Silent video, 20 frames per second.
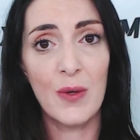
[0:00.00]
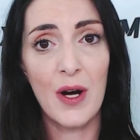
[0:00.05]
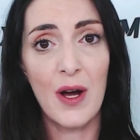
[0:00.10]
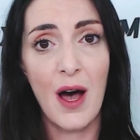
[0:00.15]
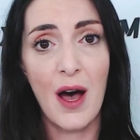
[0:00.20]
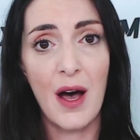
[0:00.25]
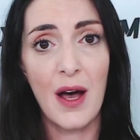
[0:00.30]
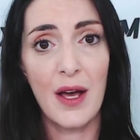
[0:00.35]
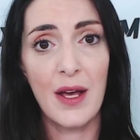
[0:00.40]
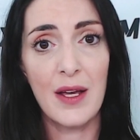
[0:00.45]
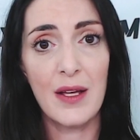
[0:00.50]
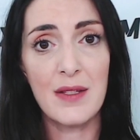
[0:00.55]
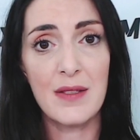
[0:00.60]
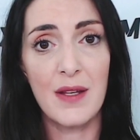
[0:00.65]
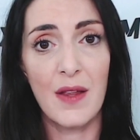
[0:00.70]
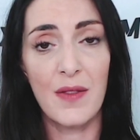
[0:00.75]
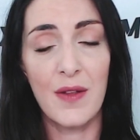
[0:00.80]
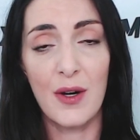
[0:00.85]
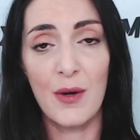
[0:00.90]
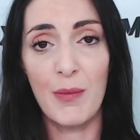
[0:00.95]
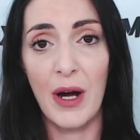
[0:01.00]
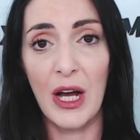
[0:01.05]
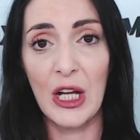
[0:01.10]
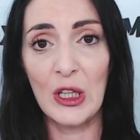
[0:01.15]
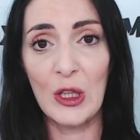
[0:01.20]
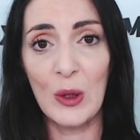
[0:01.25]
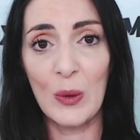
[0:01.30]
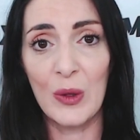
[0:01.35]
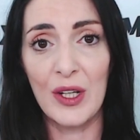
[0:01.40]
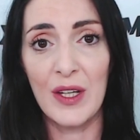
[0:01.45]
hikes and thereby
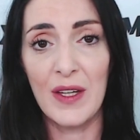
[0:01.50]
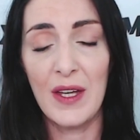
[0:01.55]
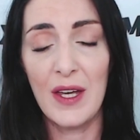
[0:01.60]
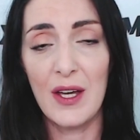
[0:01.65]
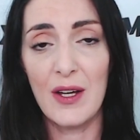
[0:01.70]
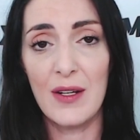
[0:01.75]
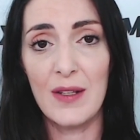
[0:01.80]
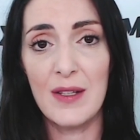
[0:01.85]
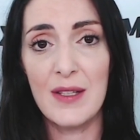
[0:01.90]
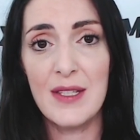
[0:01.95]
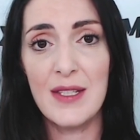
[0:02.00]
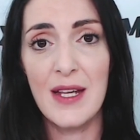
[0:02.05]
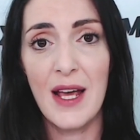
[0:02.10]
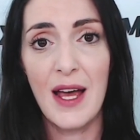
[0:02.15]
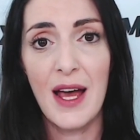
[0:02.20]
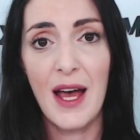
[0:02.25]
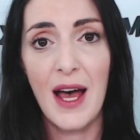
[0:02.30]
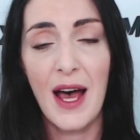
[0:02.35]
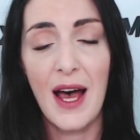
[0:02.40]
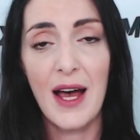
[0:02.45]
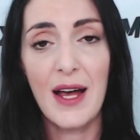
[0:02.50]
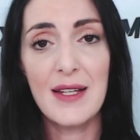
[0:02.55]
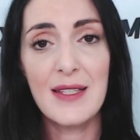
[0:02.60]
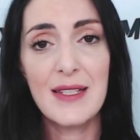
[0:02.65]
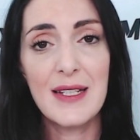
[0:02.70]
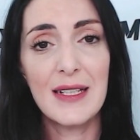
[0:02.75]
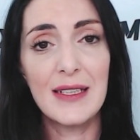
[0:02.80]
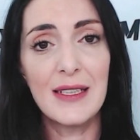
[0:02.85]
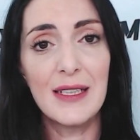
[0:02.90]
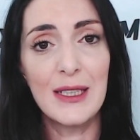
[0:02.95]
lower yields adds
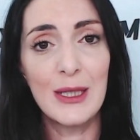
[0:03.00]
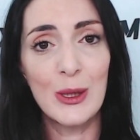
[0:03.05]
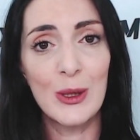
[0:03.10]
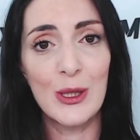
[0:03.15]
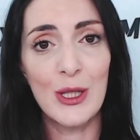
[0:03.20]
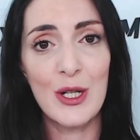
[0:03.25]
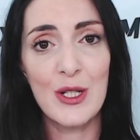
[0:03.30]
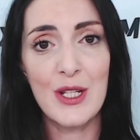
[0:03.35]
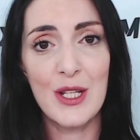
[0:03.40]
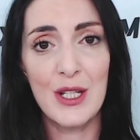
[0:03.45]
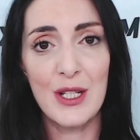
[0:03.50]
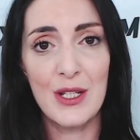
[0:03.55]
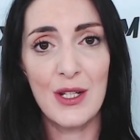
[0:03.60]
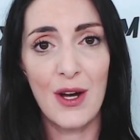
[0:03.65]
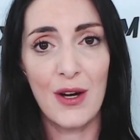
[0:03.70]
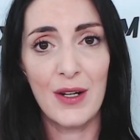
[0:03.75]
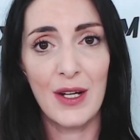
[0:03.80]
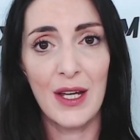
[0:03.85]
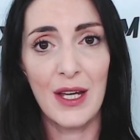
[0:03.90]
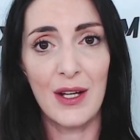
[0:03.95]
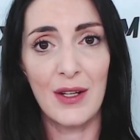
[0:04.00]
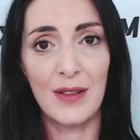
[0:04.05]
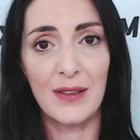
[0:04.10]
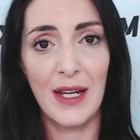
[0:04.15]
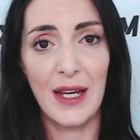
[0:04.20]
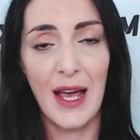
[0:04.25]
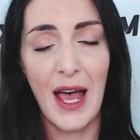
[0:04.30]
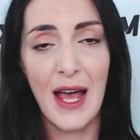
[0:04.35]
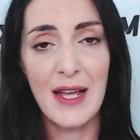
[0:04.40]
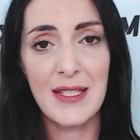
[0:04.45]
a lure to the
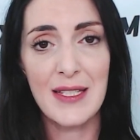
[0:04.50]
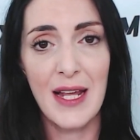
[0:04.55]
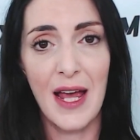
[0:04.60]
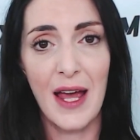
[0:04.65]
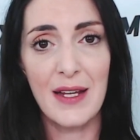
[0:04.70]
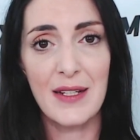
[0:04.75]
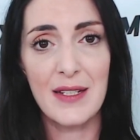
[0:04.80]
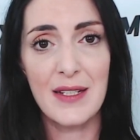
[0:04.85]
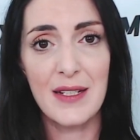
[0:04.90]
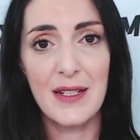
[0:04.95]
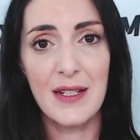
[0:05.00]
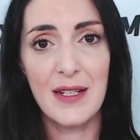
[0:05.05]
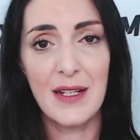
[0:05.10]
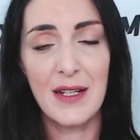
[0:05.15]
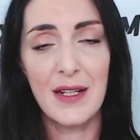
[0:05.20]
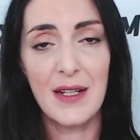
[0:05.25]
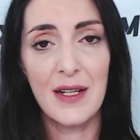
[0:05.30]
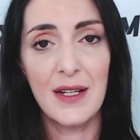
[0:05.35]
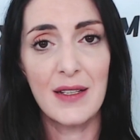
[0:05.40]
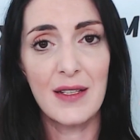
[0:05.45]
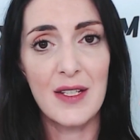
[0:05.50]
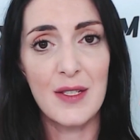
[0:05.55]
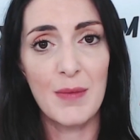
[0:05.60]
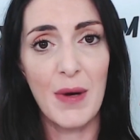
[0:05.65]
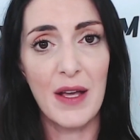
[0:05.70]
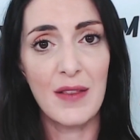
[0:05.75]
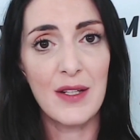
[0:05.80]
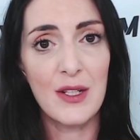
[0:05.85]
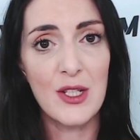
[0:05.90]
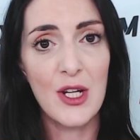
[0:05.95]
non-yielding asset.
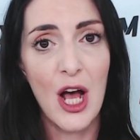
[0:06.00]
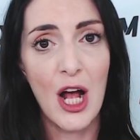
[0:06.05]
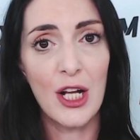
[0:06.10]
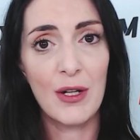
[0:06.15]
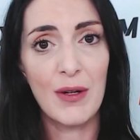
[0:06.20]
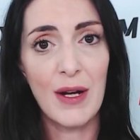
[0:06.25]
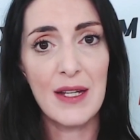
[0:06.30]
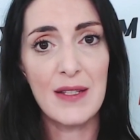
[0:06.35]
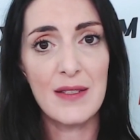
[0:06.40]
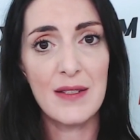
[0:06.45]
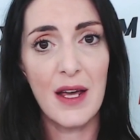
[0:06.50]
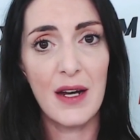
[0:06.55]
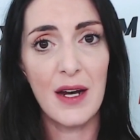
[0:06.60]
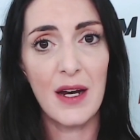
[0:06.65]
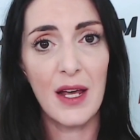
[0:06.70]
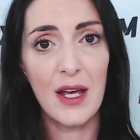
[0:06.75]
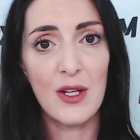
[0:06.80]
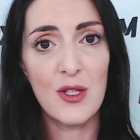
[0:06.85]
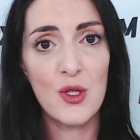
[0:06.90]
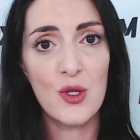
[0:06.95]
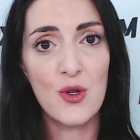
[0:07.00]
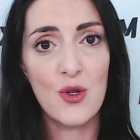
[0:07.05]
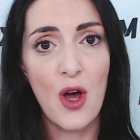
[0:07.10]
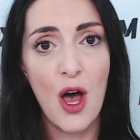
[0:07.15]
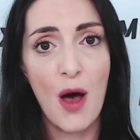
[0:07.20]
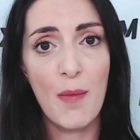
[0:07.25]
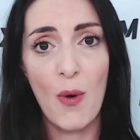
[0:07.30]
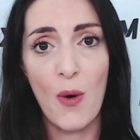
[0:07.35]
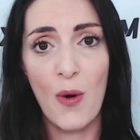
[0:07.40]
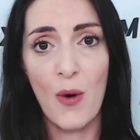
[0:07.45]
Despite the dollar extending its
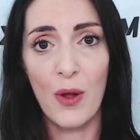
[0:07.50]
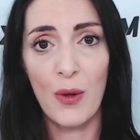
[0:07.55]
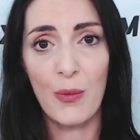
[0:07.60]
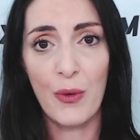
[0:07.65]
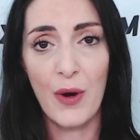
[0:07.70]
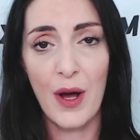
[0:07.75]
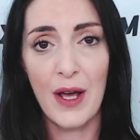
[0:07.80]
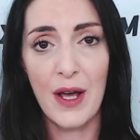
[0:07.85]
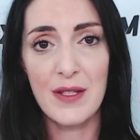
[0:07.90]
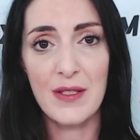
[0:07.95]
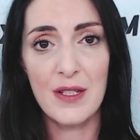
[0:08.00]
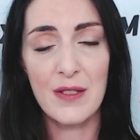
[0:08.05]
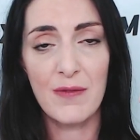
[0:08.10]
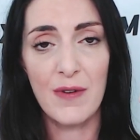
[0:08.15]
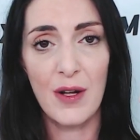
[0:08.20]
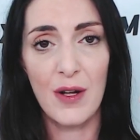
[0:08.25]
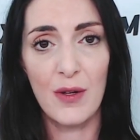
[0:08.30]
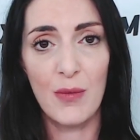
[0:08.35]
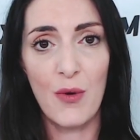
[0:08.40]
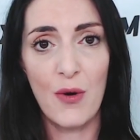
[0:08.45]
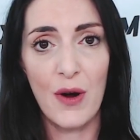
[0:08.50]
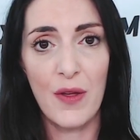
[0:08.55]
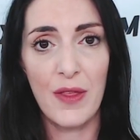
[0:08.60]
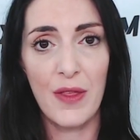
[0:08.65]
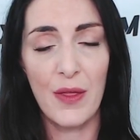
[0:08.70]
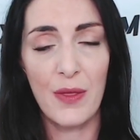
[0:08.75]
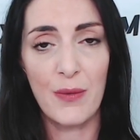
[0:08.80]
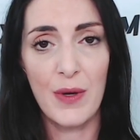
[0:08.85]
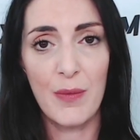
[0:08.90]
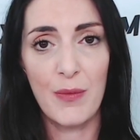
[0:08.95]
drop, oil prices fell more
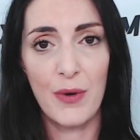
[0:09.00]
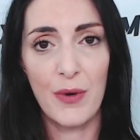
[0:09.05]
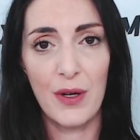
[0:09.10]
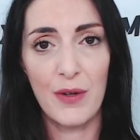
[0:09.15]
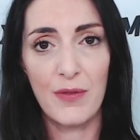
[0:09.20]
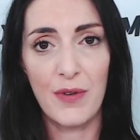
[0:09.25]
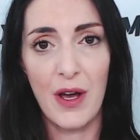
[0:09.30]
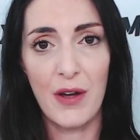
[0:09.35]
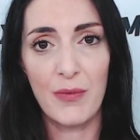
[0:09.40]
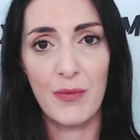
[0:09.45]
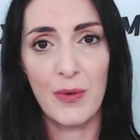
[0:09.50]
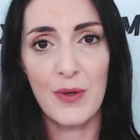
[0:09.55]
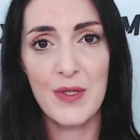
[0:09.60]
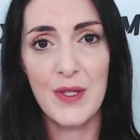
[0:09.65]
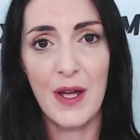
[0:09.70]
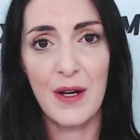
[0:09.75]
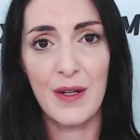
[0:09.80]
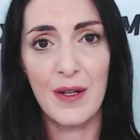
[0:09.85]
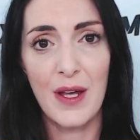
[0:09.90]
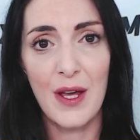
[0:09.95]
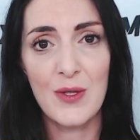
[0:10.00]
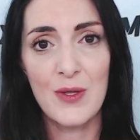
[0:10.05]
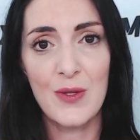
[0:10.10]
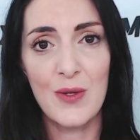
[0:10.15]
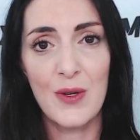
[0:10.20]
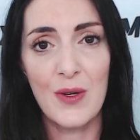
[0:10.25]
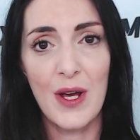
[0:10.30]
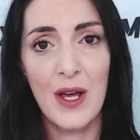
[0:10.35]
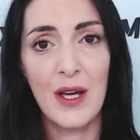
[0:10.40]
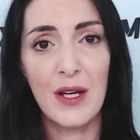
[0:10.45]
than three point five percent
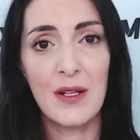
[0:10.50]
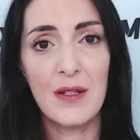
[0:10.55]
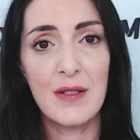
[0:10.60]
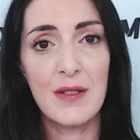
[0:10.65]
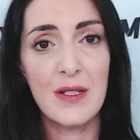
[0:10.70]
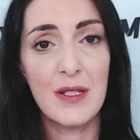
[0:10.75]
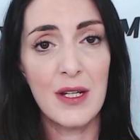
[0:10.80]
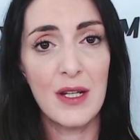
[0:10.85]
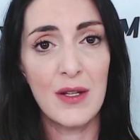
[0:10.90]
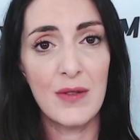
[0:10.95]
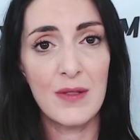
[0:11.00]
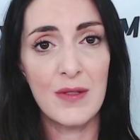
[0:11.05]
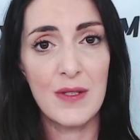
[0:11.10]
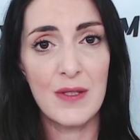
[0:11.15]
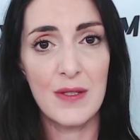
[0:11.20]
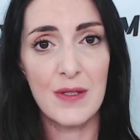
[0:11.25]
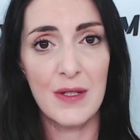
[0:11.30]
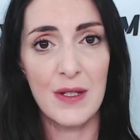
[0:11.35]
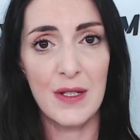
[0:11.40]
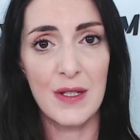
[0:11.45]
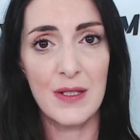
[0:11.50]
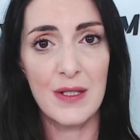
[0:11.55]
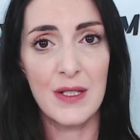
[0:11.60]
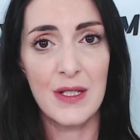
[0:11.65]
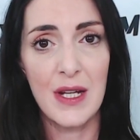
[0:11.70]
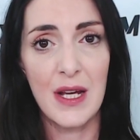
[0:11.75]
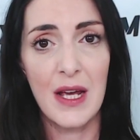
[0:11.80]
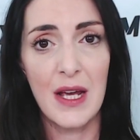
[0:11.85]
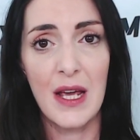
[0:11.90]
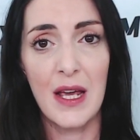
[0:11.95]
yesterday and continued to slide
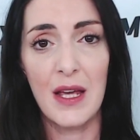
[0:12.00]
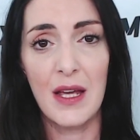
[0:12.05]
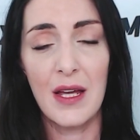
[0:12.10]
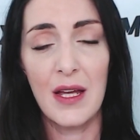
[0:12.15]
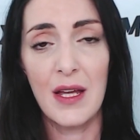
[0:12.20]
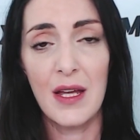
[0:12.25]
today.